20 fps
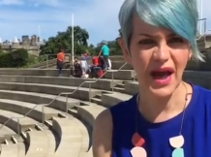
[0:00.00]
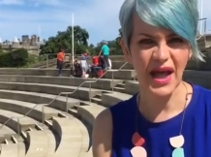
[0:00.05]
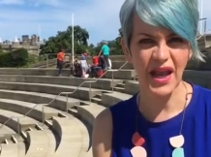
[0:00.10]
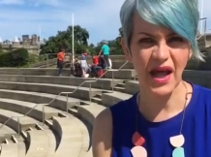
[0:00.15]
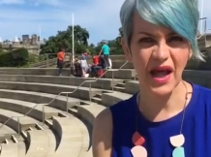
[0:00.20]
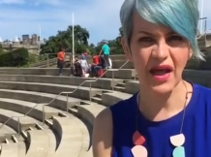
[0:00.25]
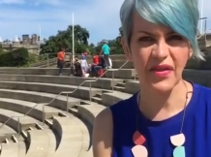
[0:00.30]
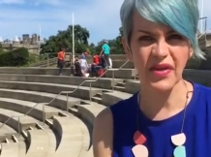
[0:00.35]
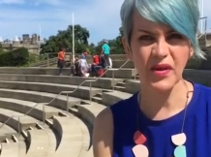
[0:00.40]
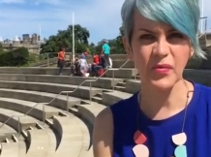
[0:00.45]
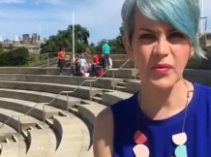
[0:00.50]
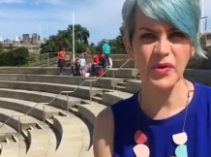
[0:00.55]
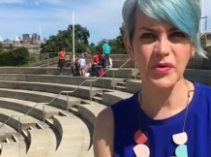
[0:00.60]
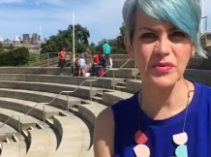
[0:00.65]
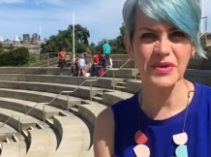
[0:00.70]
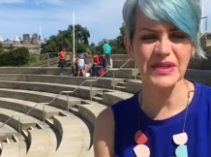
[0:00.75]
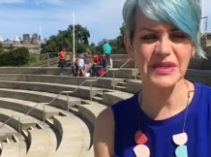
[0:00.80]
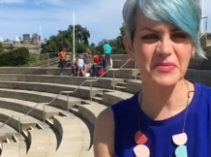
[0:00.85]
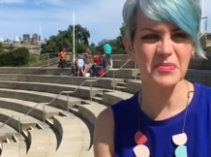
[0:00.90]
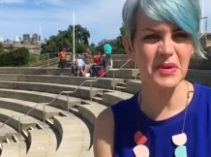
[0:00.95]
and I think we all
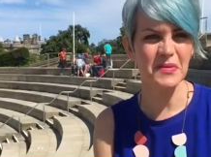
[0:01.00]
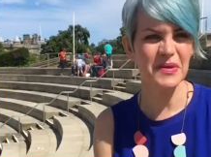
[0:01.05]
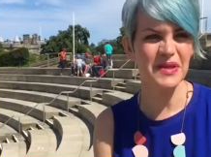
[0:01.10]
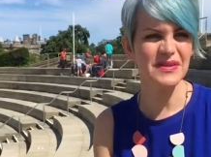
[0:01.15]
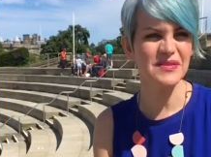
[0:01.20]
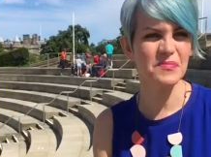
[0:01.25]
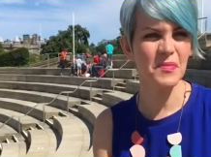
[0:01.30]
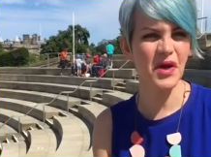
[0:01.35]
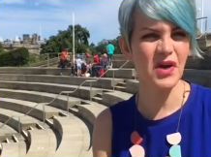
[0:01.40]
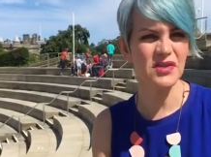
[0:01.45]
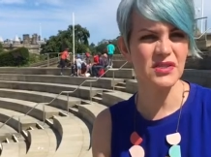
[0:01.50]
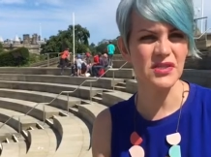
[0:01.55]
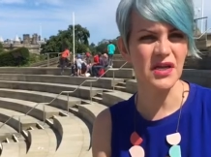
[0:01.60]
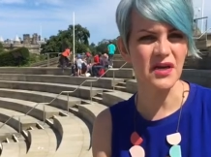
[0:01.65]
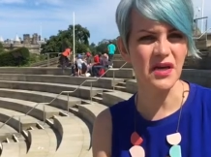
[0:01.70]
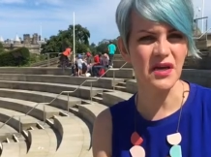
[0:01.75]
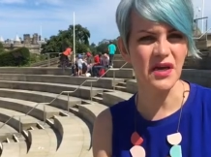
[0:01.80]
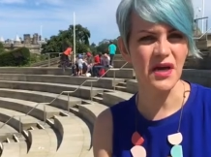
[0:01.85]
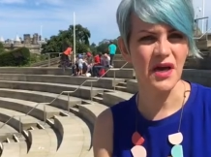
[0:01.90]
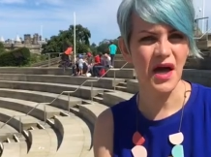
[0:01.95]
need to be a bit
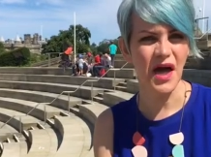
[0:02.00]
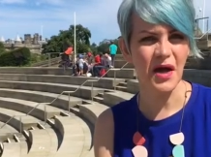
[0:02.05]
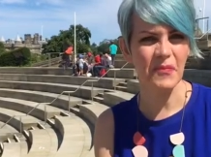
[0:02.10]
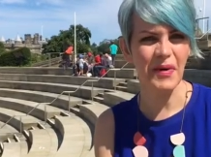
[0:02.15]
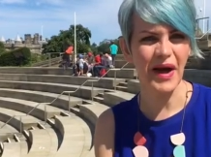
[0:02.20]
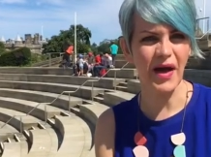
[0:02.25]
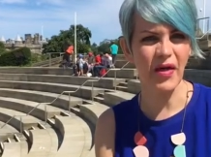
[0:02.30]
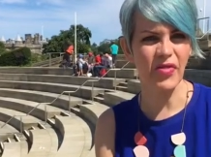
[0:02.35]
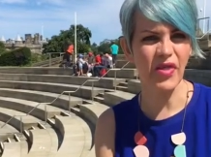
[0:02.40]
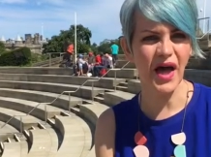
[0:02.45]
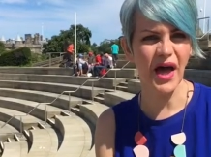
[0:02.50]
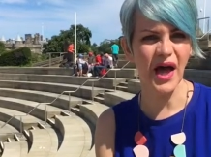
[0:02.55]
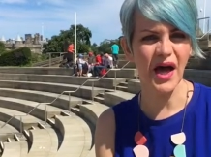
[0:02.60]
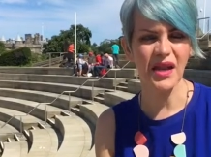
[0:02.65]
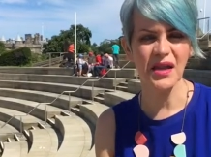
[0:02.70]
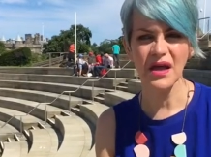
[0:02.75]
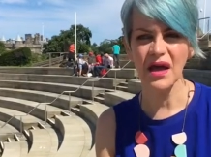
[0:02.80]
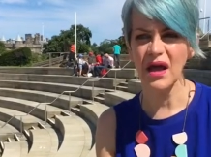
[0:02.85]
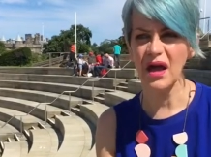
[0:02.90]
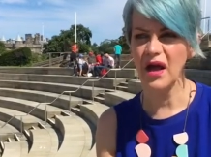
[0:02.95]
smarter about that.
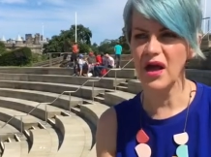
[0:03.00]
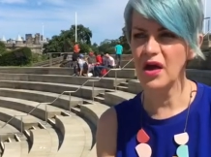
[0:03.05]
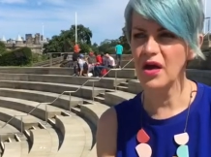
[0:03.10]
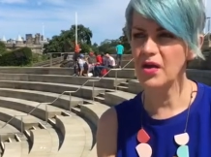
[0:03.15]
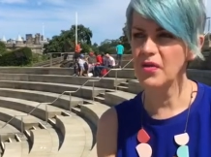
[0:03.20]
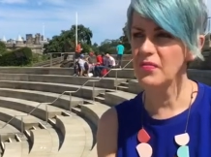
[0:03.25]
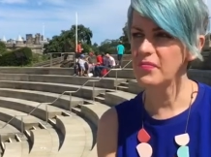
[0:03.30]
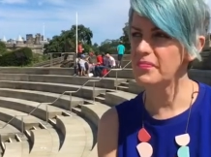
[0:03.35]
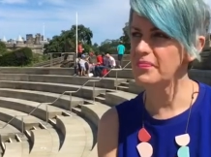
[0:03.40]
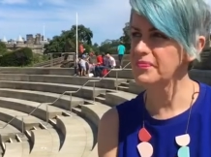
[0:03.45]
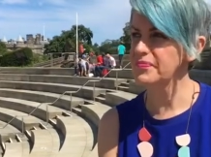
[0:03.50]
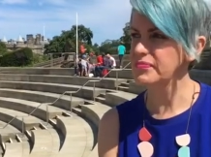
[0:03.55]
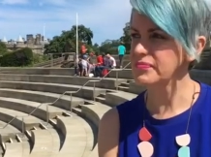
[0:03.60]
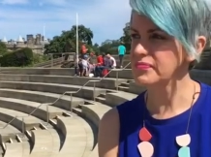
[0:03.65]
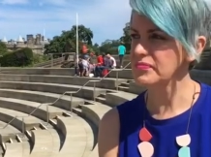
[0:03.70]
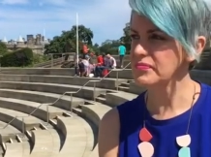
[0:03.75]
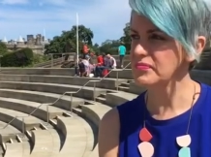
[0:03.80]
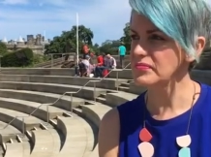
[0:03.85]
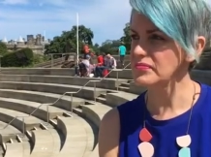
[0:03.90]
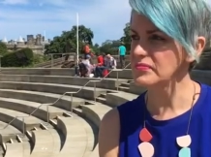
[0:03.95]
Um,
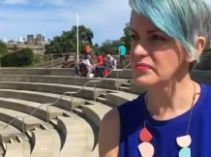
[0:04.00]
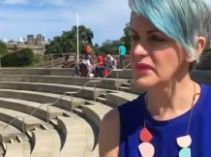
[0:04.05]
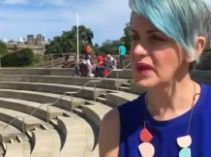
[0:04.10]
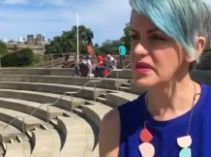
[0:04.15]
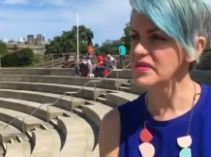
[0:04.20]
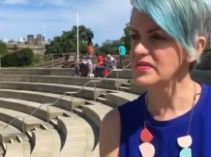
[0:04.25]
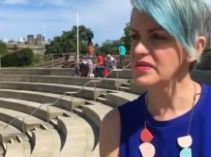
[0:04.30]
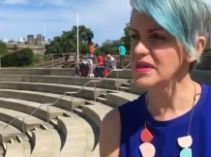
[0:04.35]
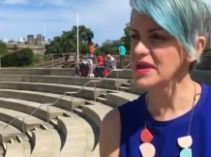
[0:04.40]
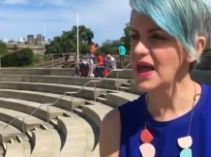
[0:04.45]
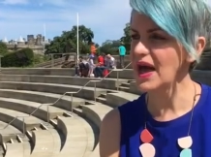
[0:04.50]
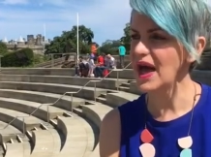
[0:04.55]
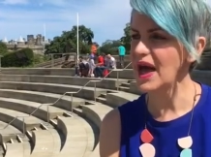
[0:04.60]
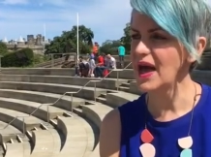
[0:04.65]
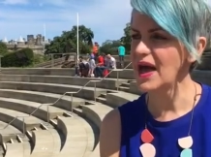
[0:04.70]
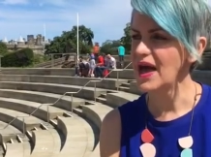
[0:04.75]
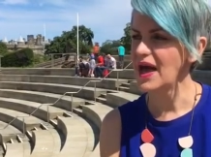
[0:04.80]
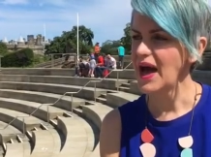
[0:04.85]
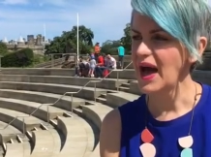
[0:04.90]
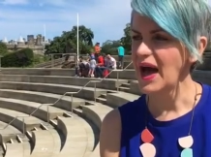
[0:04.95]
so yeah,
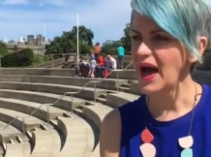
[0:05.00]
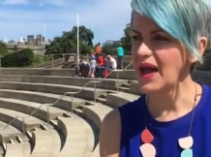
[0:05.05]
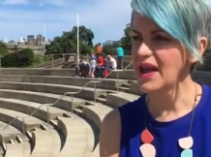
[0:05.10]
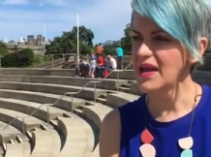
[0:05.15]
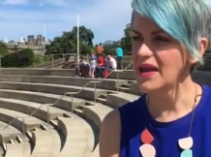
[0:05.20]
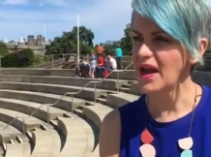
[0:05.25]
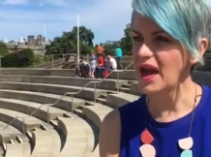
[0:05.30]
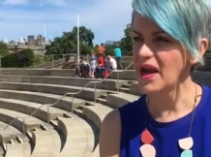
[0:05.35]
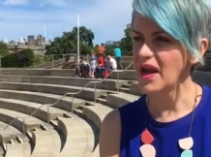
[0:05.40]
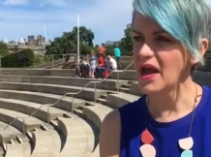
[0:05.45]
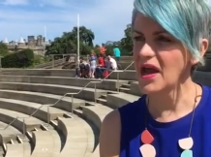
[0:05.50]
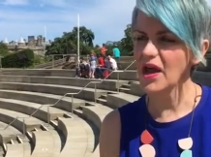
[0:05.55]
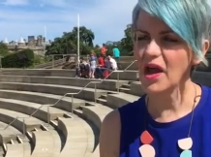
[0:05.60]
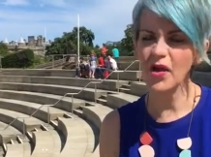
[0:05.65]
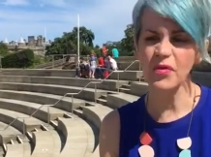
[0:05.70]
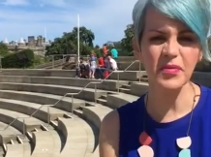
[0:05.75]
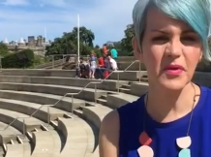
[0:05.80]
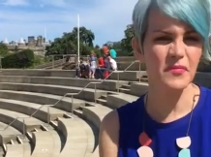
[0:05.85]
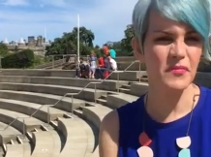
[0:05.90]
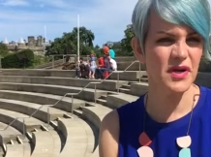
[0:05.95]
and, and I
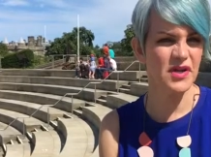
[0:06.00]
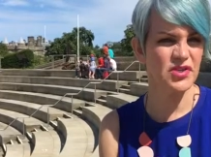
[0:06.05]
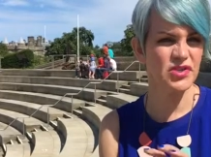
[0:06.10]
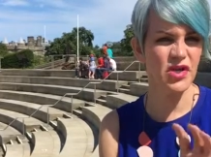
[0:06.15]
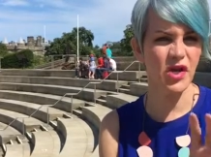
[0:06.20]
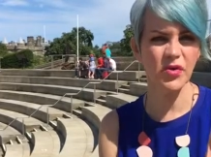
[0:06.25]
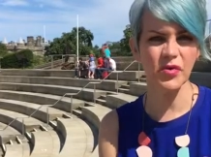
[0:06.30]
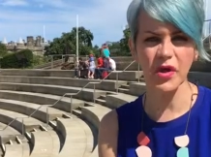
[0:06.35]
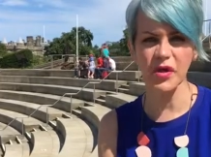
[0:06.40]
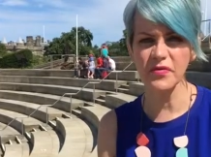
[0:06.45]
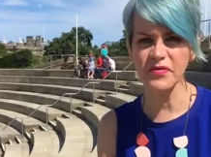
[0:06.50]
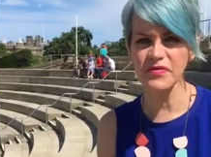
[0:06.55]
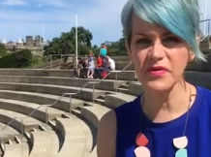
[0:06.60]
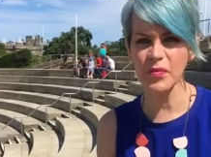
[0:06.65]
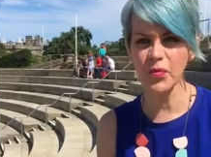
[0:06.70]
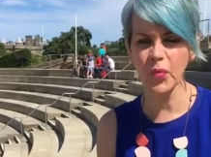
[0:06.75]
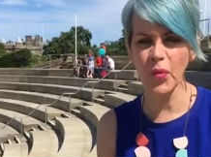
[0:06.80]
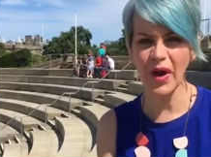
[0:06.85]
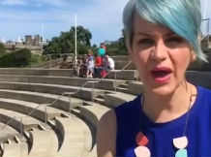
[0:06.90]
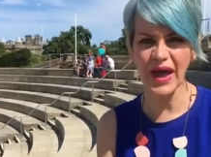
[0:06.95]
hope that my show goes
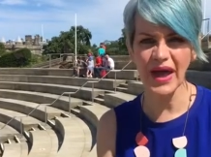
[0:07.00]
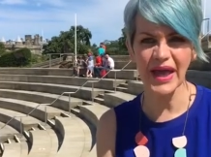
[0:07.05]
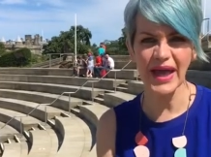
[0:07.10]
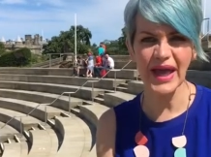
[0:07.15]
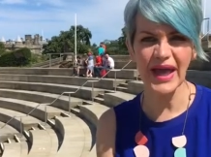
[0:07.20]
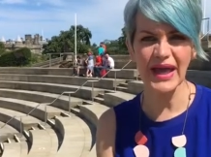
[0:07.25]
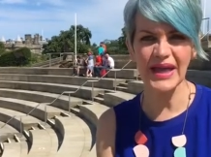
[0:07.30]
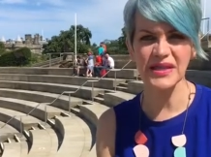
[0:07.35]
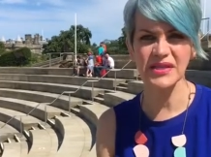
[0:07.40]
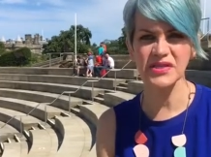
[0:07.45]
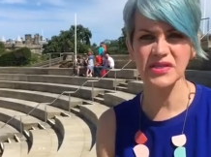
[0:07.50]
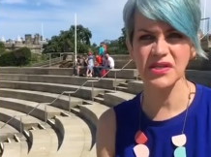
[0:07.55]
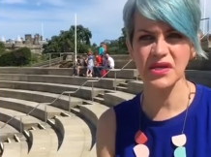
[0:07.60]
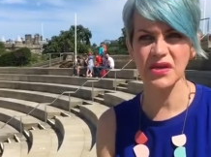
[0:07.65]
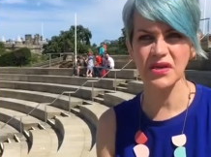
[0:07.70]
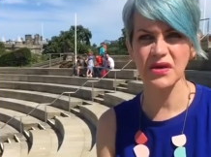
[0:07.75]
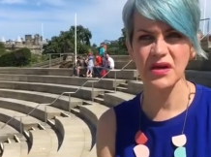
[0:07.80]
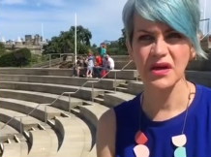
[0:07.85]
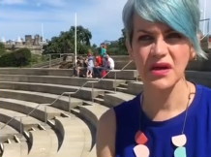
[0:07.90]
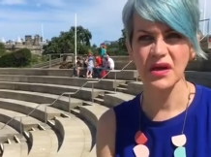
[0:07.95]
some way
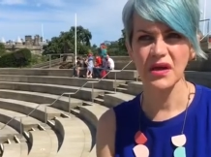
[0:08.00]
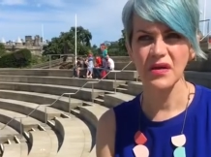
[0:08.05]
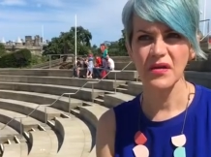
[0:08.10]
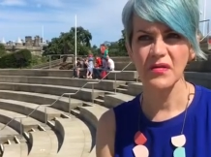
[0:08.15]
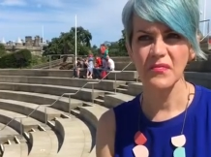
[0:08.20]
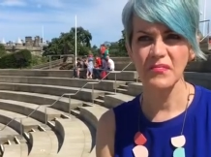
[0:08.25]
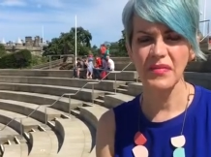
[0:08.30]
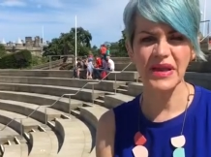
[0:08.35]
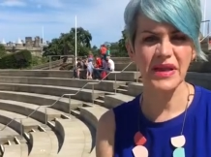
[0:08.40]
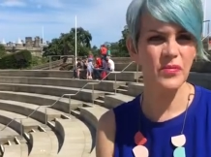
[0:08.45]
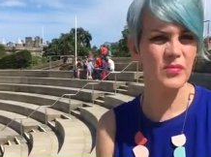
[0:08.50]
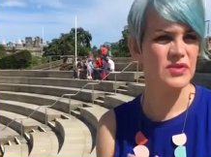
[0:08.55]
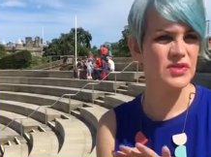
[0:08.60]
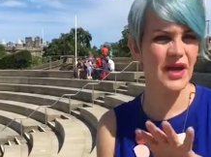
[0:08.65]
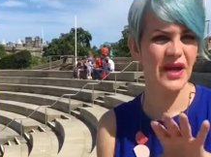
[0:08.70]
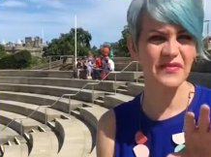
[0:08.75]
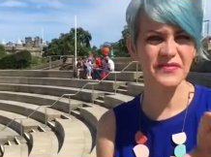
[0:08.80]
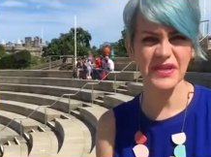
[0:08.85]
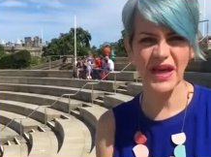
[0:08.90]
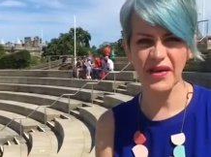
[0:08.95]
into meaning we
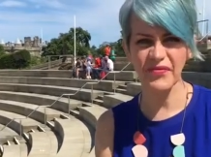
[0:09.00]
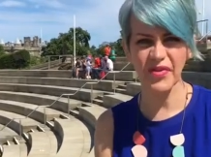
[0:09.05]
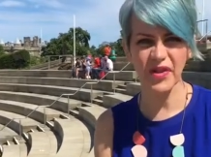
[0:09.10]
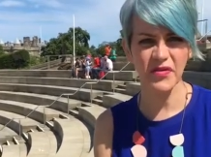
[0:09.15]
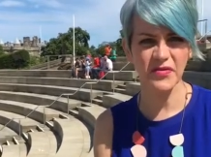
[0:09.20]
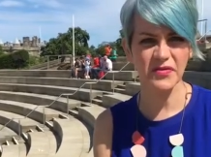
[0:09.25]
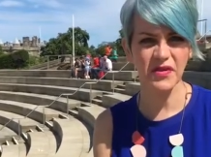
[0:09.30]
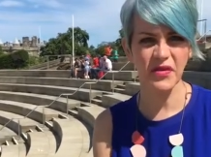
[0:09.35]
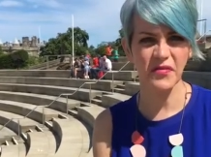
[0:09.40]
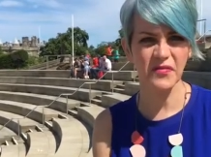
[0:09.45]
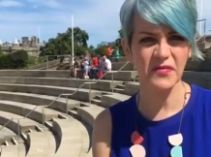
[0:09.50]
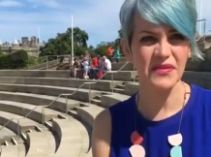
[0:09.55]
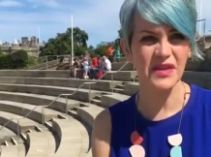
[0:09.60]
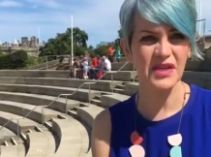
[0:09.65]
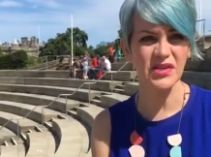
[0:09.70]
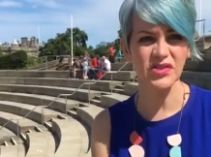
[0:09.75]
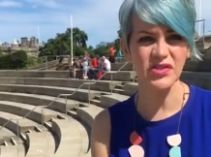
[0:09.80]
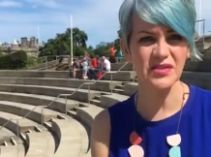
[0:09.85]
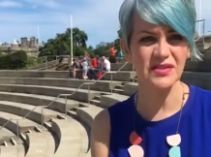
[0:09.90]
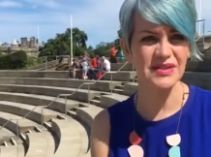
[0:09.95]
don't have to have those
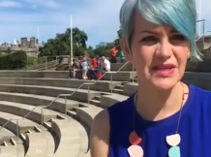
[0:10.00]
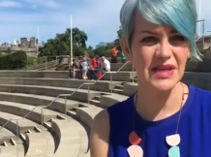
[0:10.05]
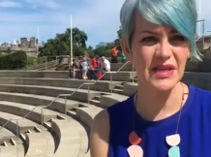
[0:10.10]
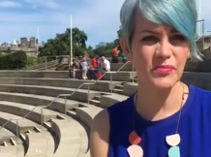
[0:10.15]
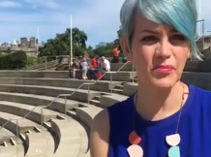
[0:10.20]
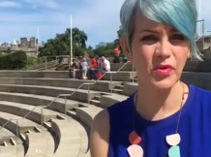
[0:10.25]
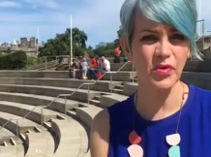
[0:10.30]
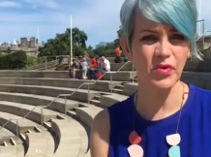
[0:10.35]
conversations anymore